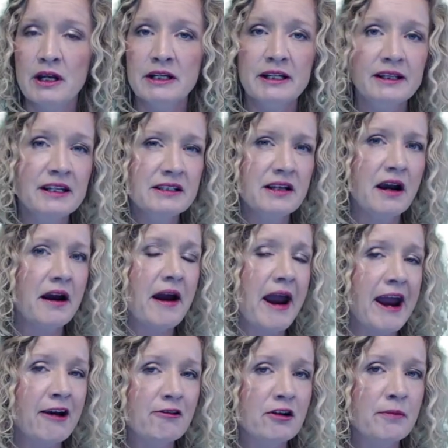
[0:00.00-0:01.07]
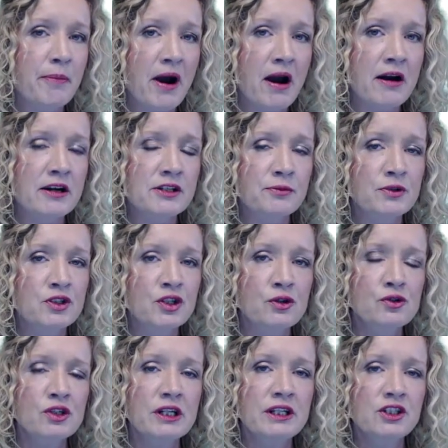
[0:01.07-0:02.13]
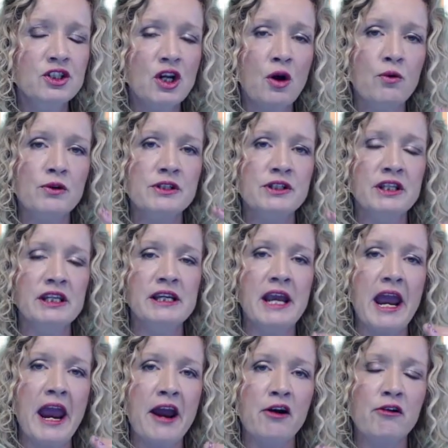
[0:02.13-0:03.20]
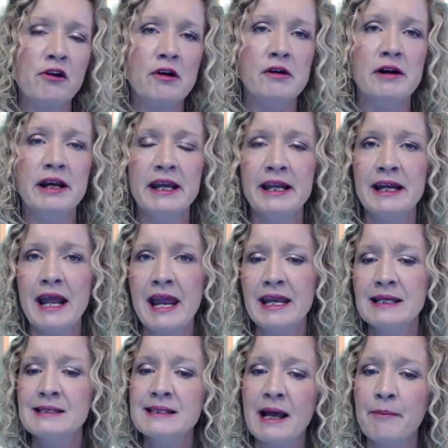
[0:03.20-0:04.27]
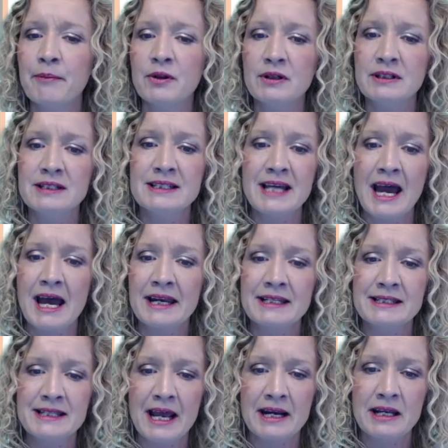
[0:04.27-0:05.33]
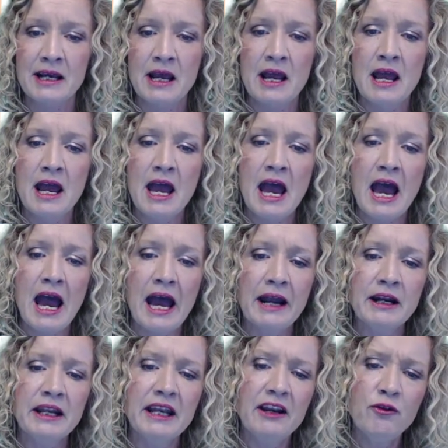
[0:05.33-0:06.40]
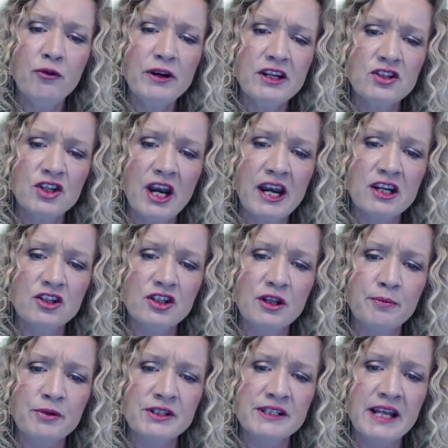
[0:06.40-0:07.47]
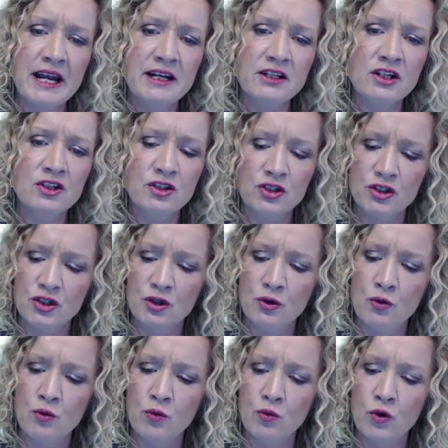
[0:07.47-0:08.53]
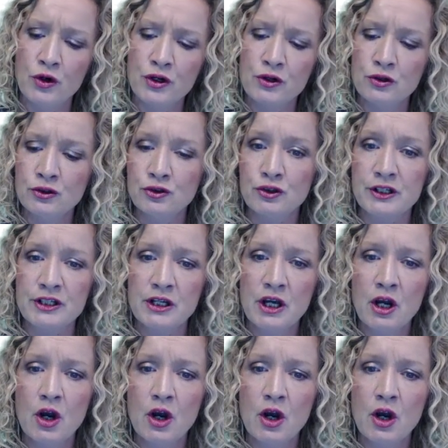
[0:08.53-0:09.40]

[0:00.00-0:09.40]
Now these are error bars, which usually show us the error in a sample data set. And if we change the percentage to 100,